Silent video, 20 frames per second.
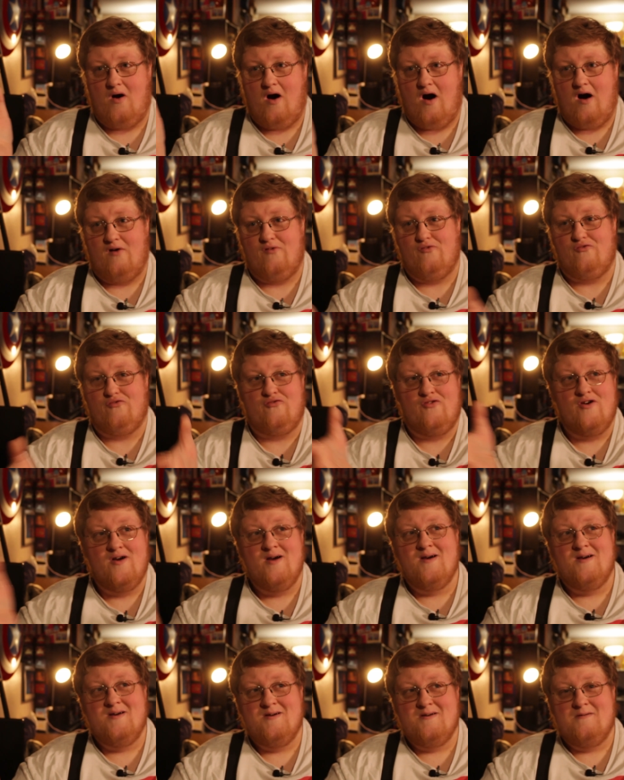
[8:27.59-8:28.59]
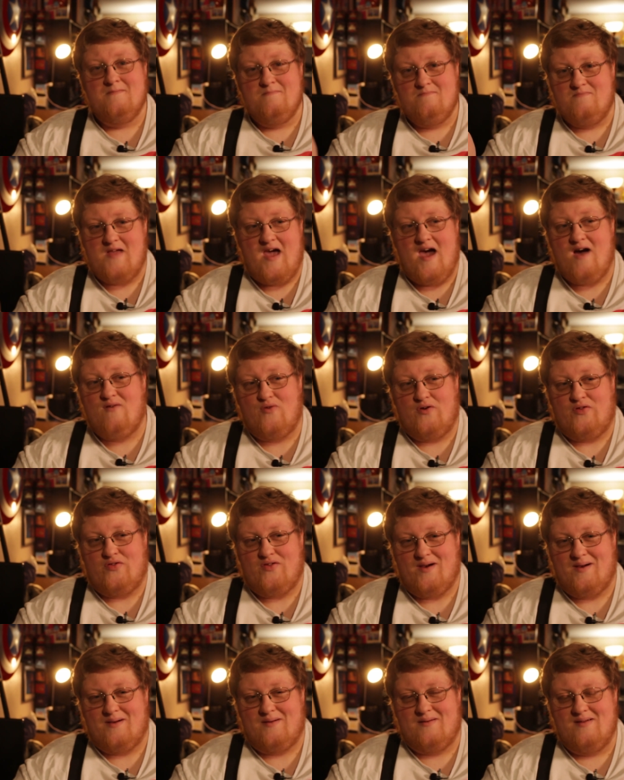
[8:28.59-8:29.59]
of
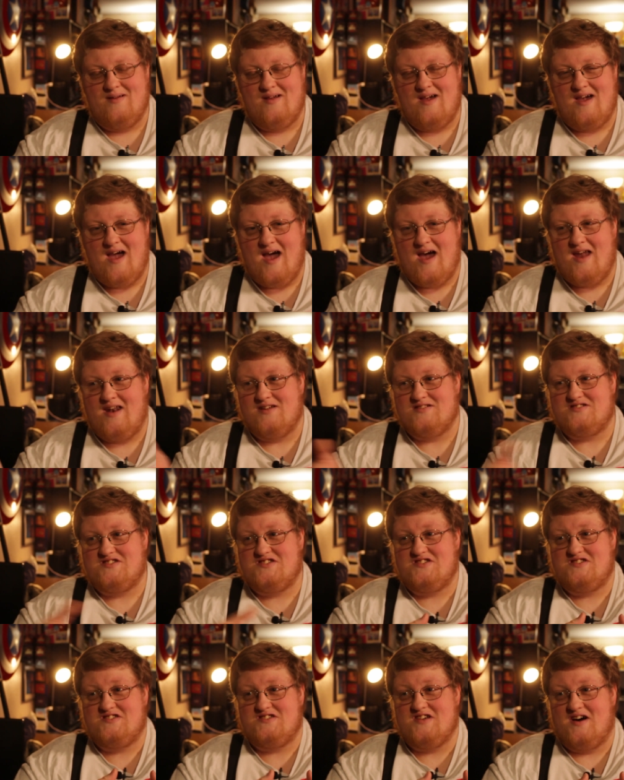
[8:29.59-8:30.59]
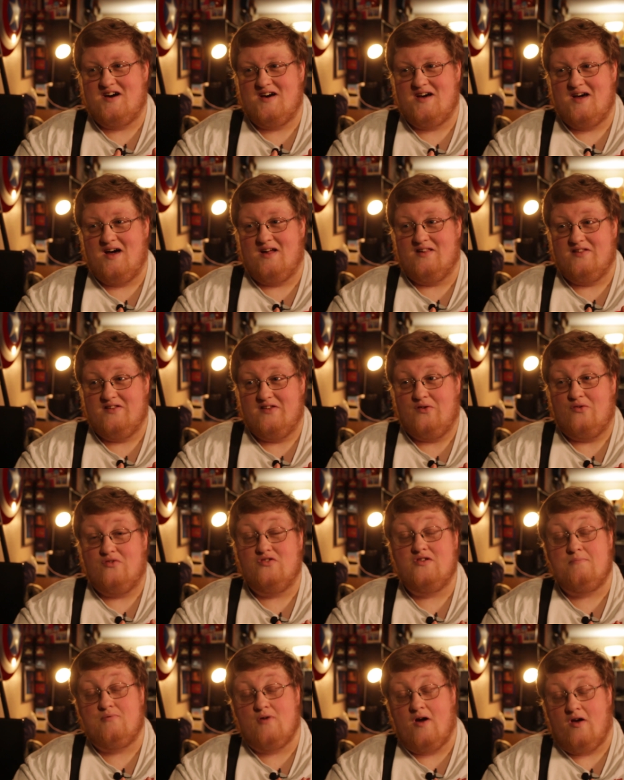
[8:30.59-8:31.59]
everything. And it's a little
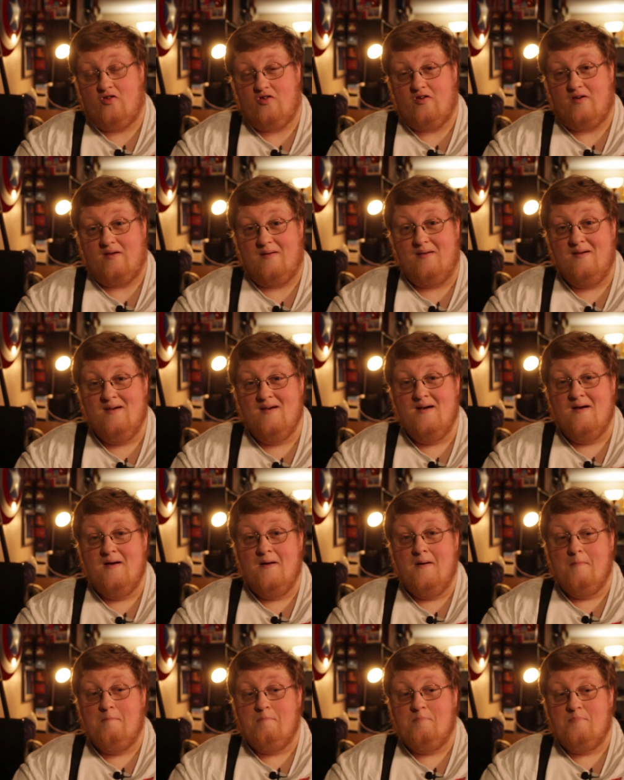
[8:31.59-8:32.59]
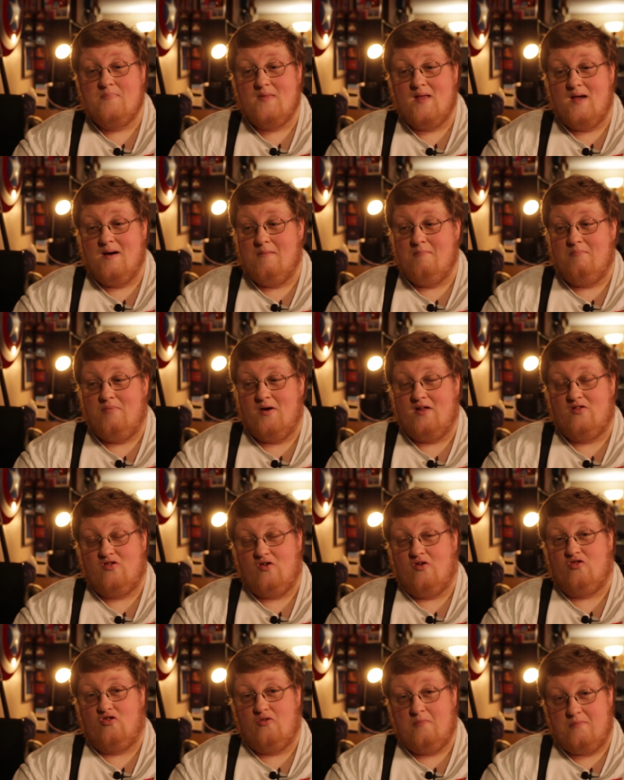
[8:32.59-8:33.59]
depressing, but it's
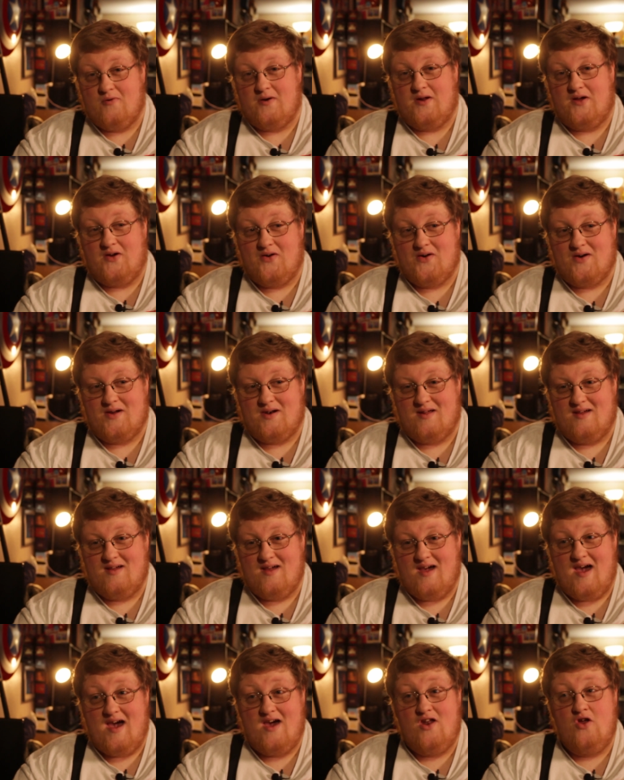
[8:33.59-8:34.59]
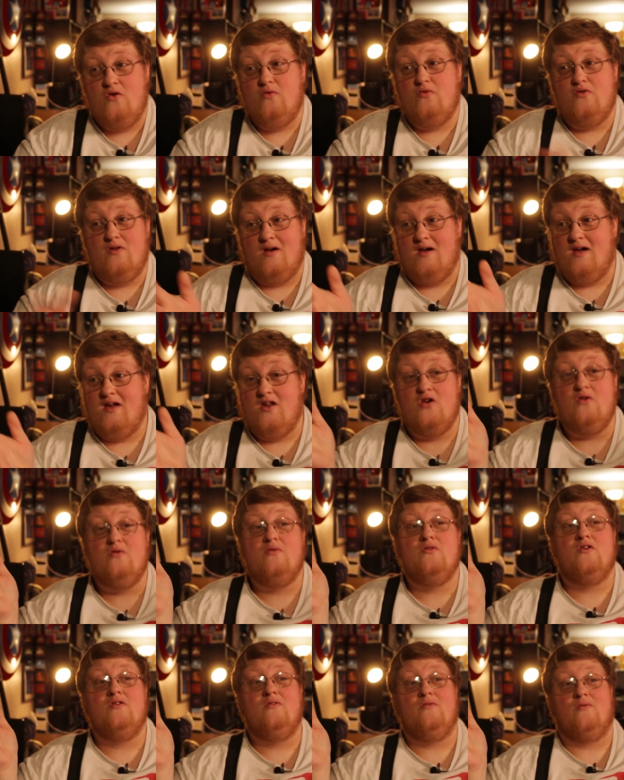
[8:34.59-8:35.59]
also pretty good. And who
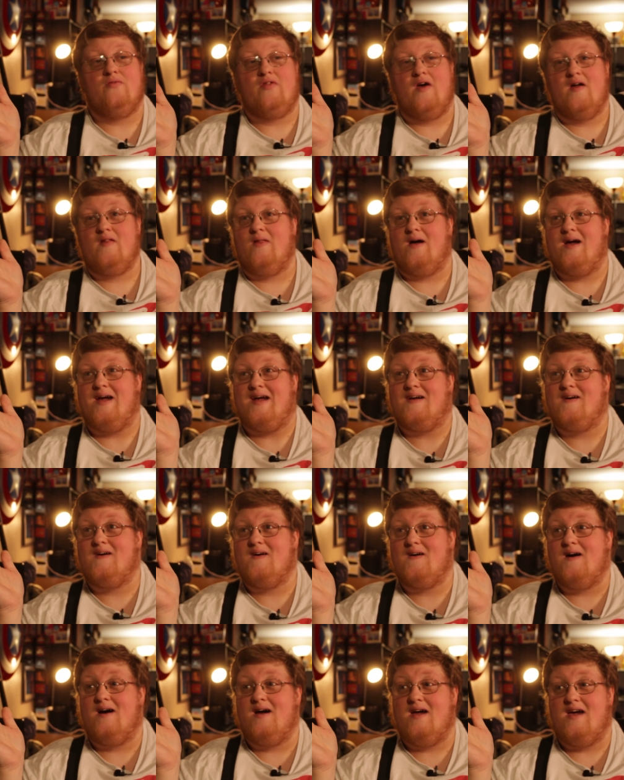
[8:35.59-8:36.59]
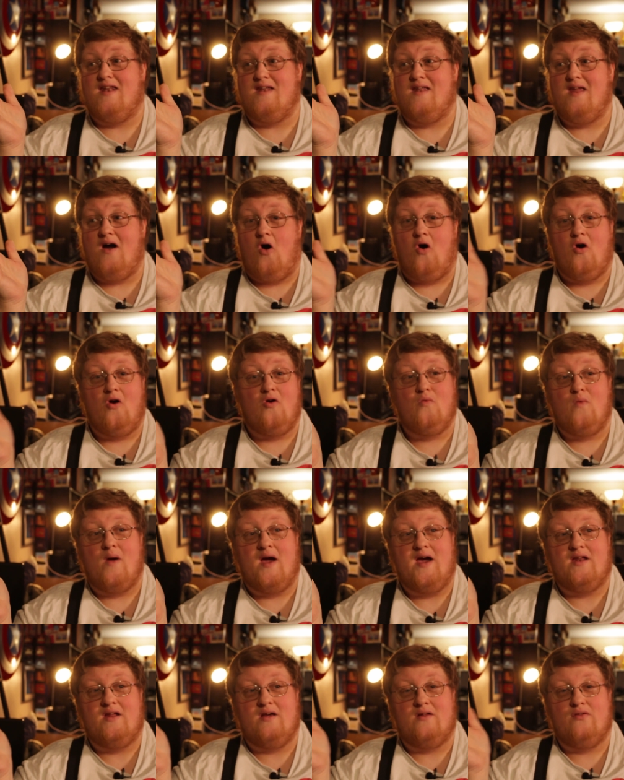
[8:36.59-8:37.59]
knew that, like, an
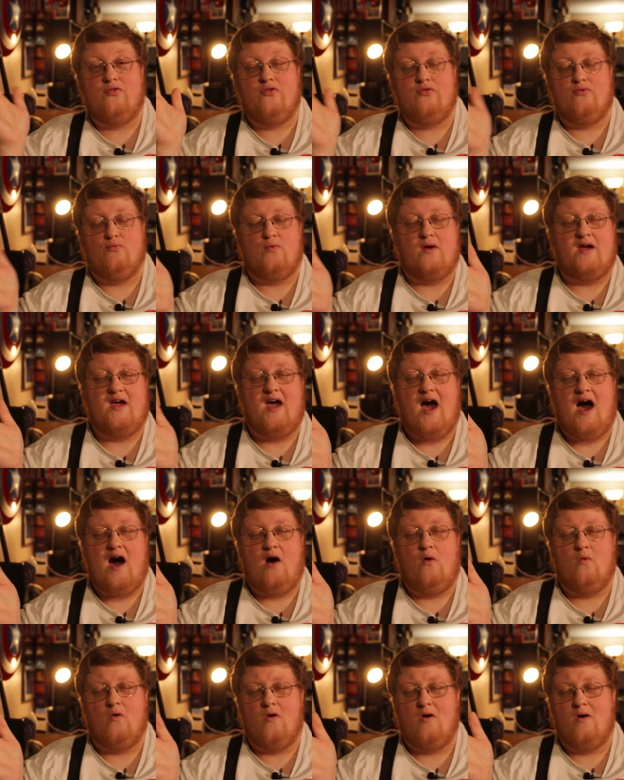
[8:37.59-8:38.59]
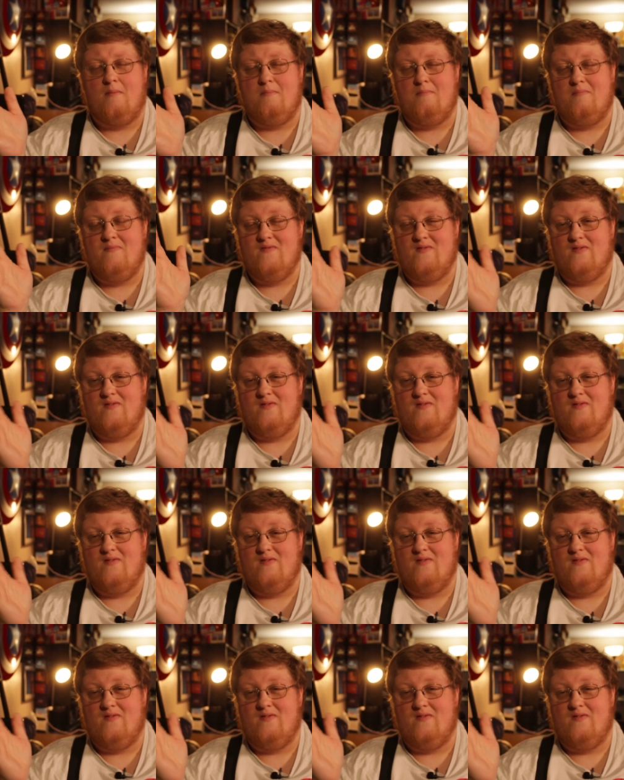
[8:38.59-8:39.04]
R-rated 3-hour